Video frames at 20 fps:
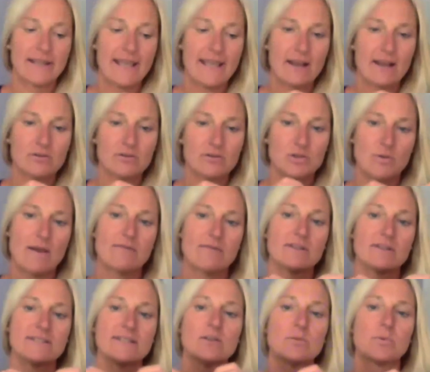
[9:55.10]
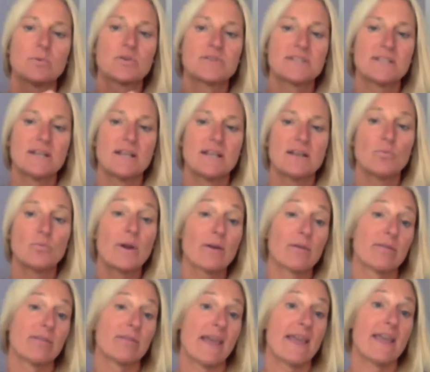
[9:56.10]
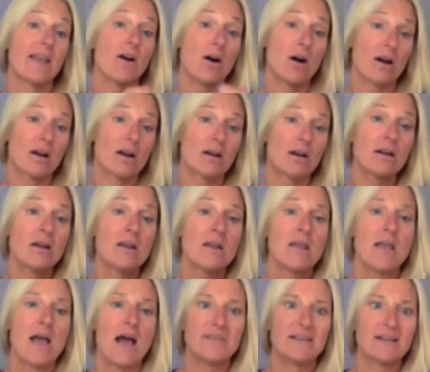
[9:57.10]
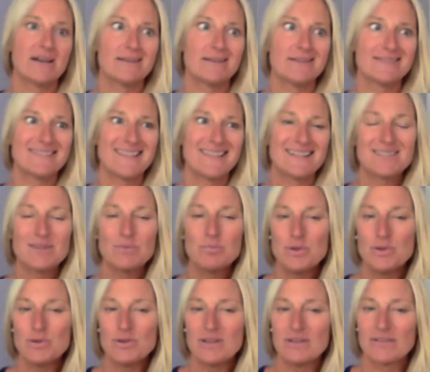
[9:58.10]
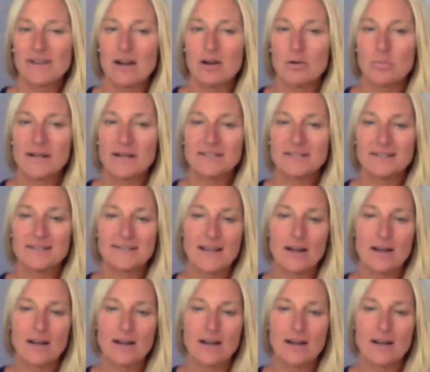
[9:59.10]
care to every single person and where they are, because that's the beauty of chiropractic is